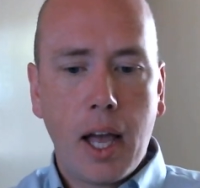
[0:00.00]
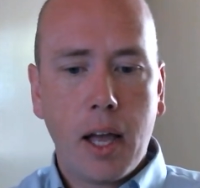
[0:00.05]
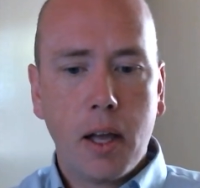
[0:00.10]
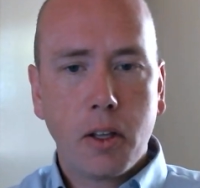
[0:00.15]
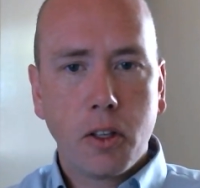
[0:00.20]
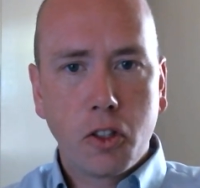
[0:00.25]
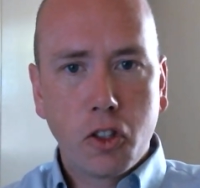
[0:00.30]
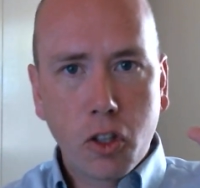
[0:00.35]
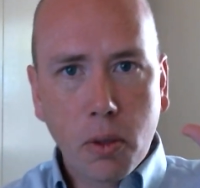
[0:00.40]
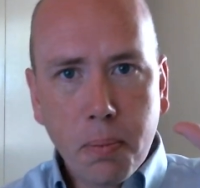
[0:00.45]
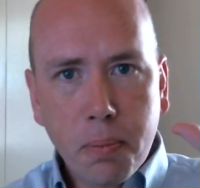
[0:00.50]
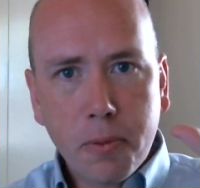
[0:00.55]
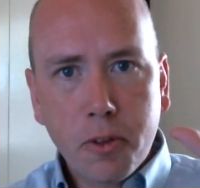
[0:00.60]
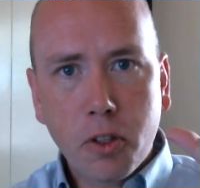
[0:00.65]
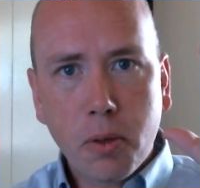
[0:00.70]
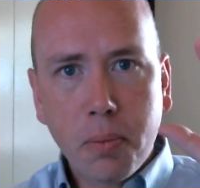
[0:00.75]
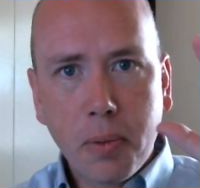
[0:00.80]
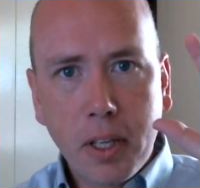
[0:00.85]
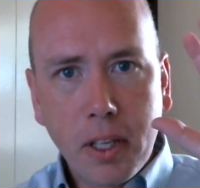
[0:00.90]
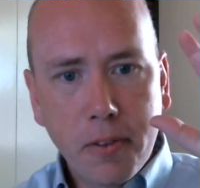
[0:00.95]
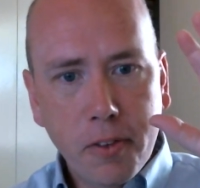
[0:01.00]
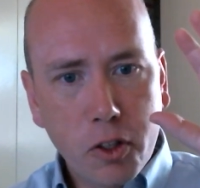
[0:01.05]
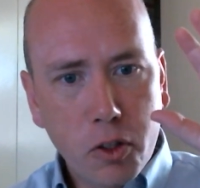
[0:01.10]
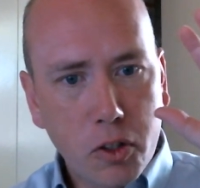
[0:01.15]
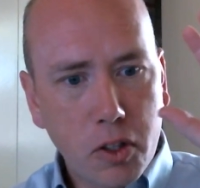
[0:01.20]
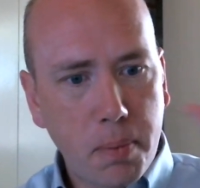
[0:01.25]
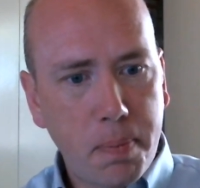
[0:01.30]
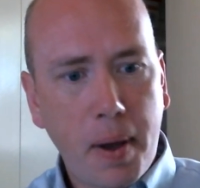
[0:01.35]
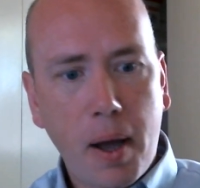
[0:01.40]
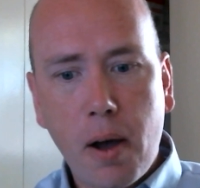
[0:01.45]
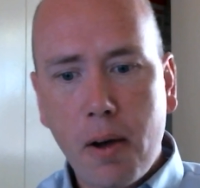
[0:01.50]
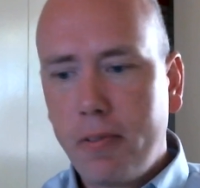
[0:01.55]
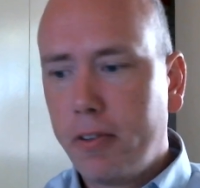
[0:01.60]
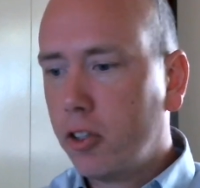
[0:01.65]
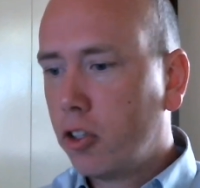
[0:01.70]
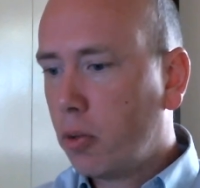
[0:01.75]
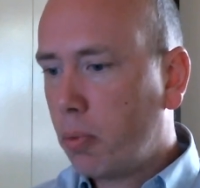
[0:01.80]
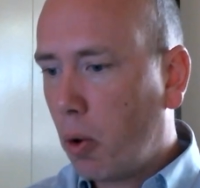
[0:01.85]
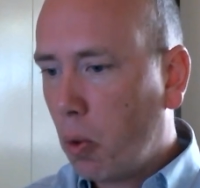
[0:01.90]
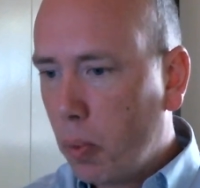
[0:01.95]
Some individuals are powerful,
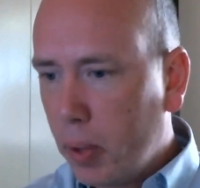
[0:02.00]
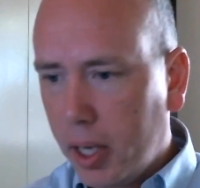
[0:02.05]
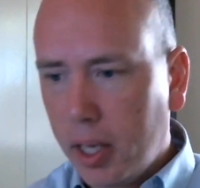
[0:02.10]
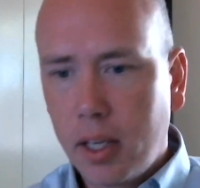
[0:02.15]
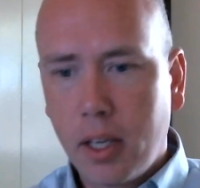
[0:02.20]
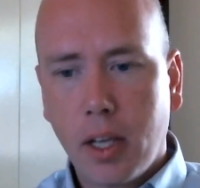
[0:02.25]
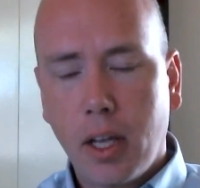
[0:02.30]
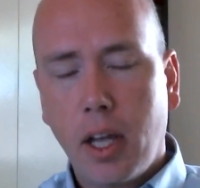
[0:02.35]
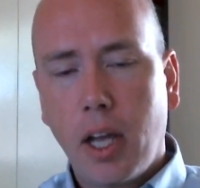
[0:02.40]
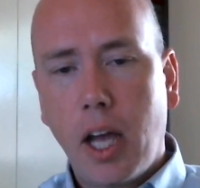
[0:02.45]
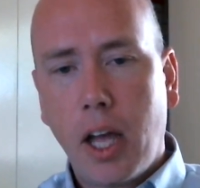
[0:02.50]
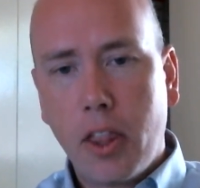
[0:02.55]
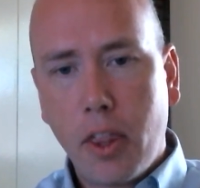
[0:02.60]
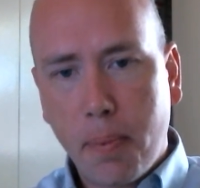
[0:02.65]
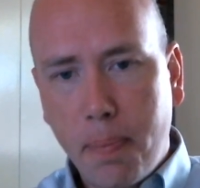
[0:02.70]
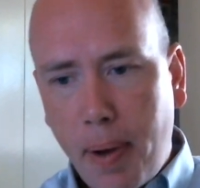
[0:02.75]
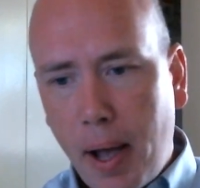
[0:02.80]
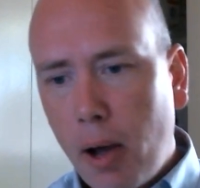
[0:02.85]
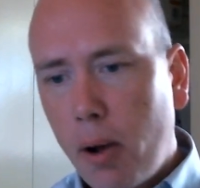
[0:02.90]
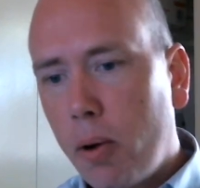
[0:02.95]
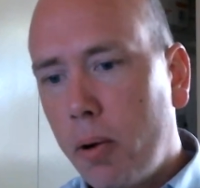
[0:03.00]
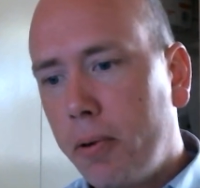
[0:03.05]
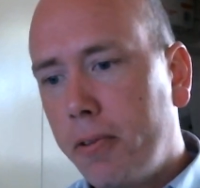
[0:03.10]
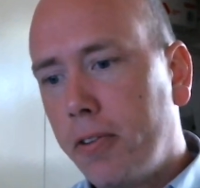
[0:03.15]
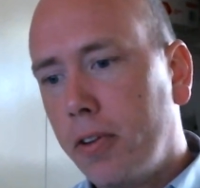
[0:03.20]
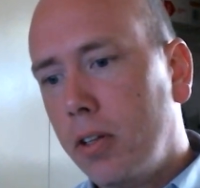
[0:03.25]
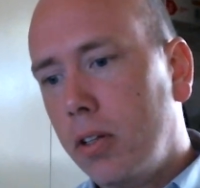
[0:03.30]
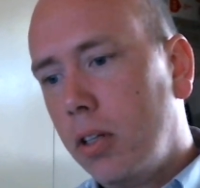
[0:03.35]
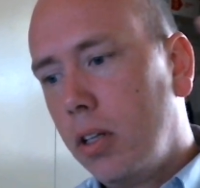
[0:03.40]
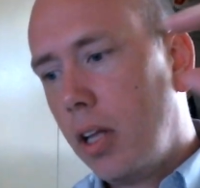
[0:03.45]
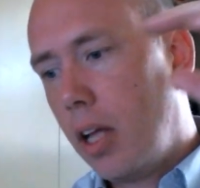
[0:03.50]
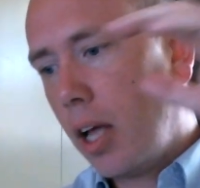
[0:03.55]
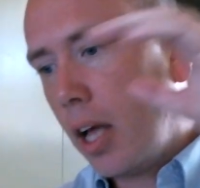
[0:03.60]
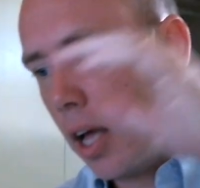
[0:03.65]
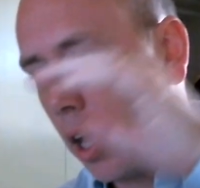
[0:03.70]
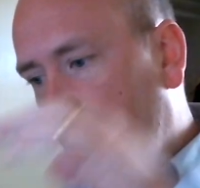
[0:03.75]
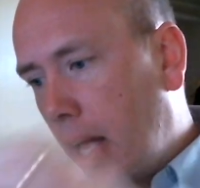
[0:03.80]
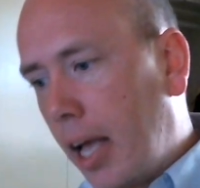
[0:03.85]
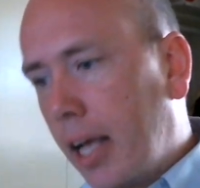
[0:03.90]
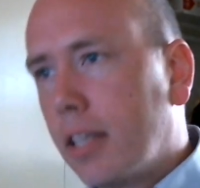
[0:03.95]
some are weak, and the powerful
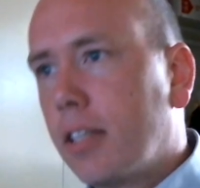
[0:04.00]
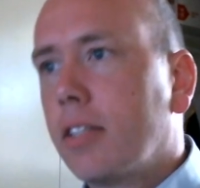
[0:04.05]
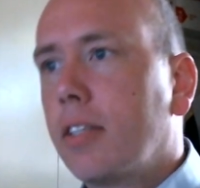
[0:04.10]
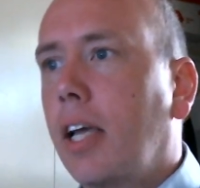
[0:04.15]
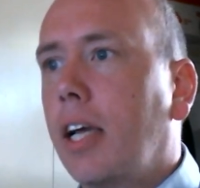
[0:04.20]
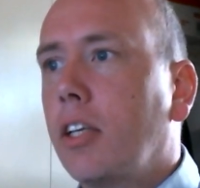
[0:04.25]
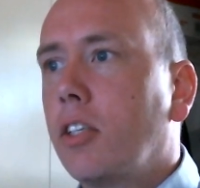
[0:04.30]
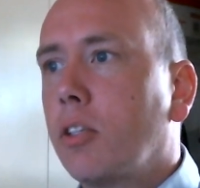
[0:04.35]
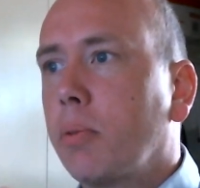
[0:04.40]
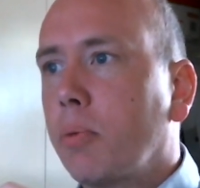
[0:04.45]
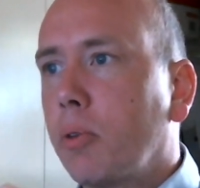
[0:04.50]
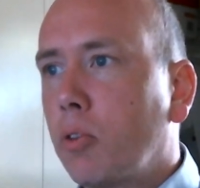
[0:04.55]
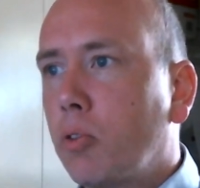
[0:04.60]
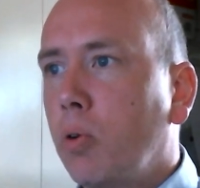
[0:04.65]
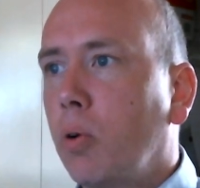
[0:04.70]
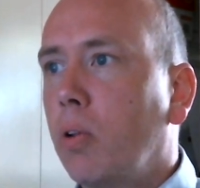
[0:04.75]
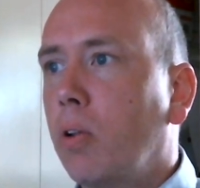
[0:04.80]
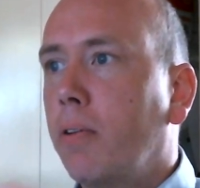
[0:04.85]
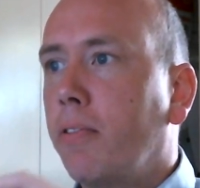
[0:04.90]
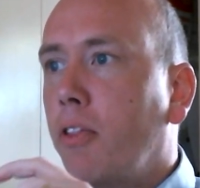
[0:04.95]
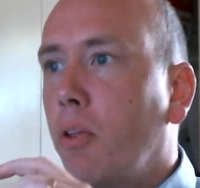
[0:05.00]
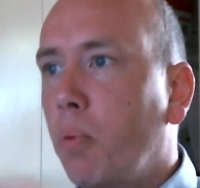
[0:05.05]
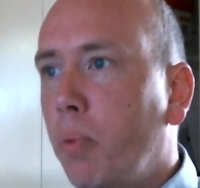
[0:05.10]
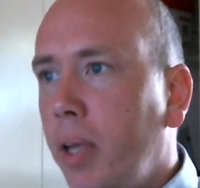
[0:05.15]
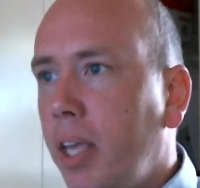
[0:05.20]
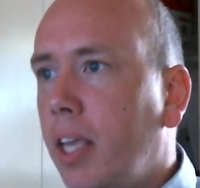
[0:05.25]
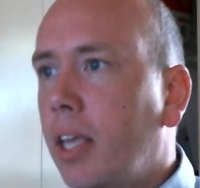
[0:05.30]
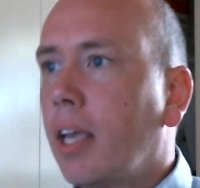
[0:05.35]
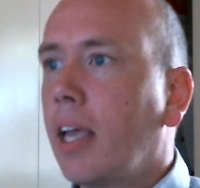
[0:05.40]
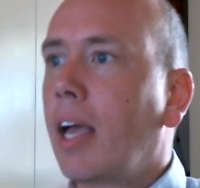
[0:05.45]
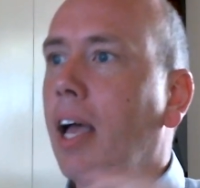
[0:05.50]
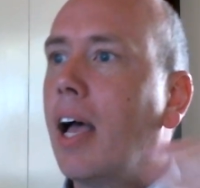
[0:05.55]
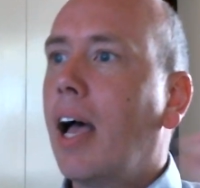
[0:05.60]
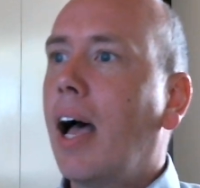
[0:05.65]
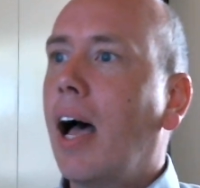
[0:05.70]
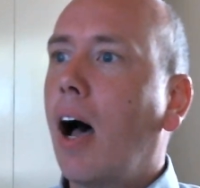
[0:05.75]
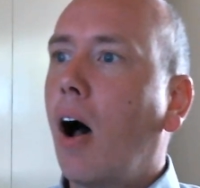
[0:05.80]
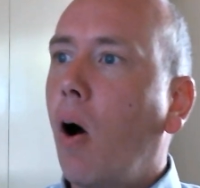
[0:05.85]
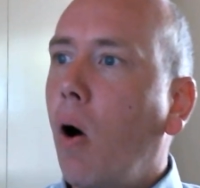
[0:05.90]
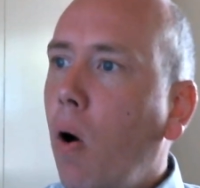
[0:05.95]
exercise some control over the weak,
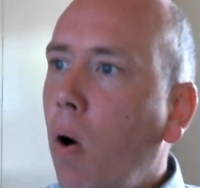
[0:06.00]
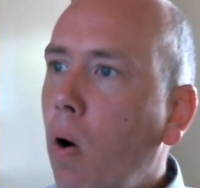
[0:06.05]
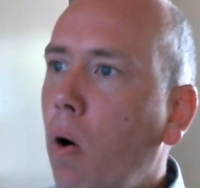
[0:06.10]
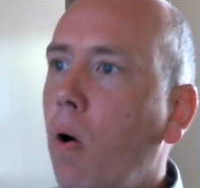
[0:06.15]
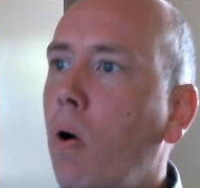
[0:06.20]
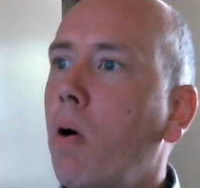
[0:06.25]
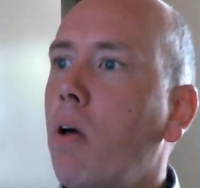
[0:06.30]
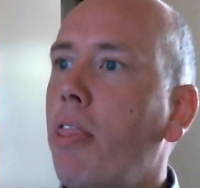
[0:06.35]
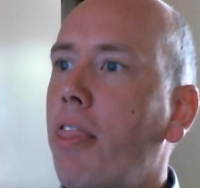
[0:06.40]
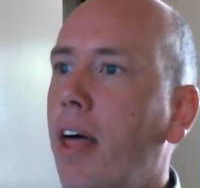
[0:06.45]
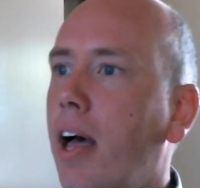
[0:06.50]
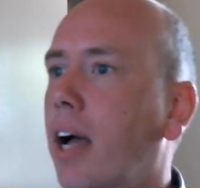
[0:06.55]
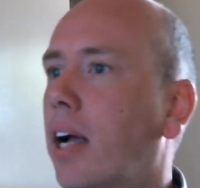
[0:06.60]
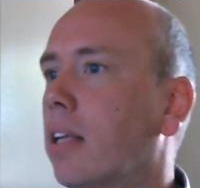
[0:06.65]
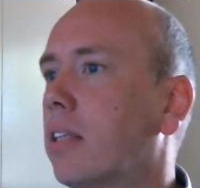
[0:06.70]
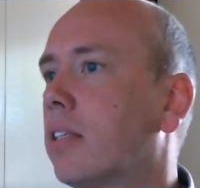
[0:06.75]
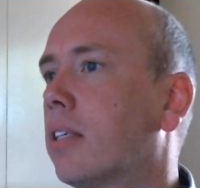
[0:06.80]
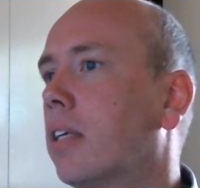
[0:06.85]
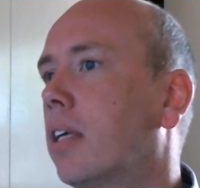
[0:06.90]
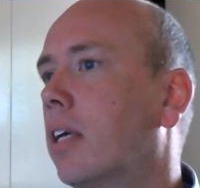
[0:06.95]
or that